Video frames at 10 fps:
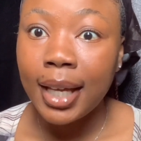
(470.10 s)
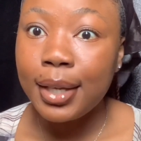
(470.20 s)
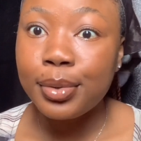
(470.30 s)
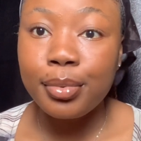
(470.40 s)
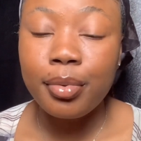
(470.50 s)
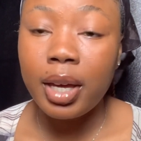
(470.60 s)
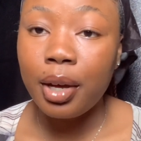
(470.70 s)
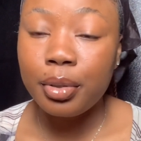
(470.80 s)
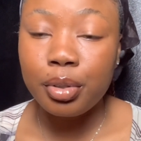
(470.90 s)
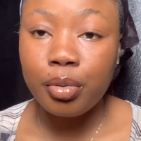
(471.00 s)
it will wear
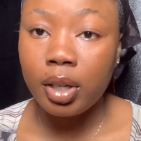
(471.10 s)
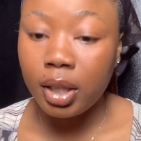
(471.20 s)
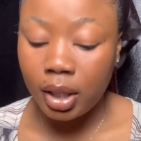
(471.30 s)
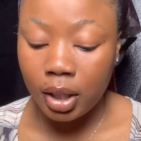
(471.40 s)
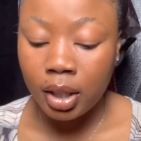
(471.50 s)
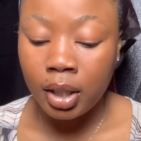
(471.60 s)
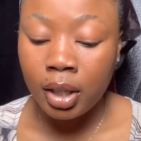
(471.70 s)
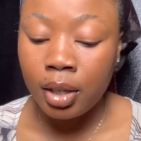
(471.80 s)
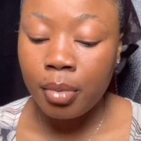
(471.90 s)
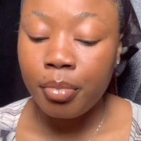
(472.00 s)
out quickly.
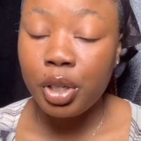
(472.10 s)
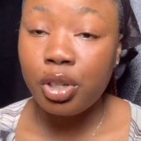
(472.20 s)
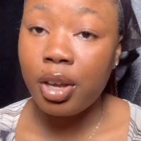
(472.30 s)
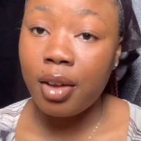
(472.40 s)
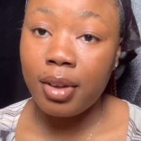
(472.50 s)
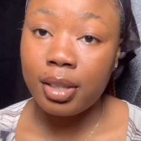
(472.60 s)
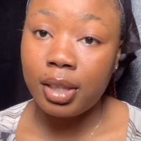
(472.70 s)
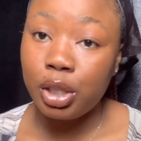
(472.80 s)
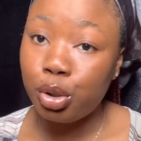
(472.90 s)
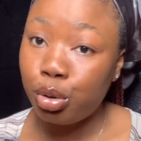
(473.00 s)
Make sure you have at
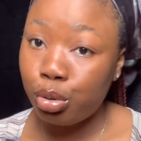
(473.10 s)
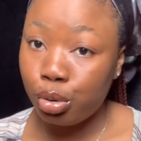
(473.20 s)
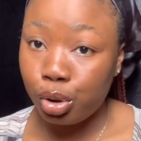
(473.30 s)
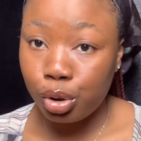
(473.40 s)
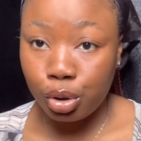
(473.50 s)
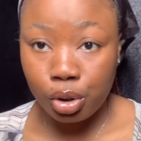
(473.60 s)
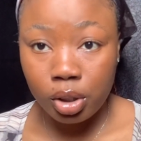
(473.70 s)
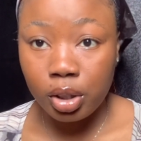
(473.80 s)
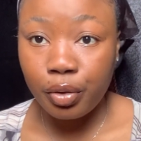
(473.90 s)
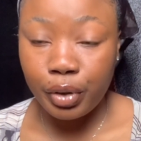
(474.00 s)
least two
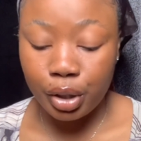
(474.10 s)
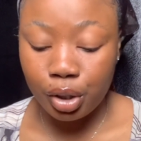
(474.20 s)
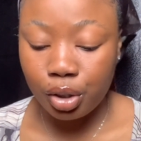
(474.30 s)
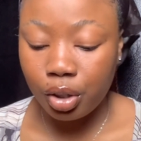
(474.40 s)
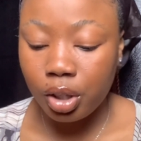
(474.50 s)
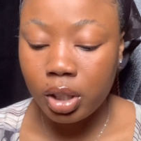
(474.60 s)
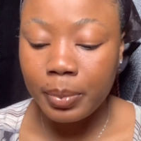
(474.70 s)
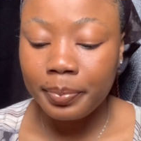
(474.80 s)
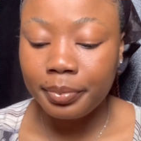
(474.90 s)
shoes, different shoes,